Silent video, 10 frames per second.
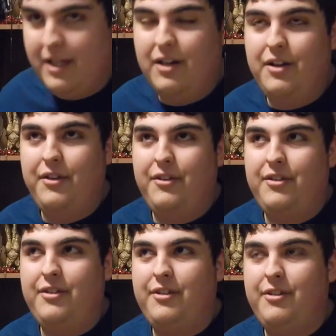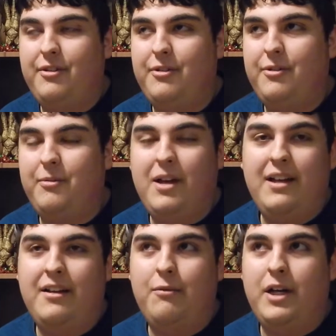because I
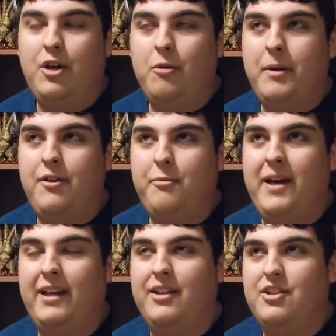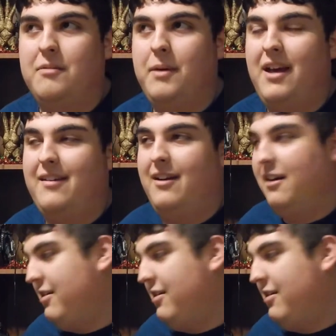didn't want to open his package up by accident.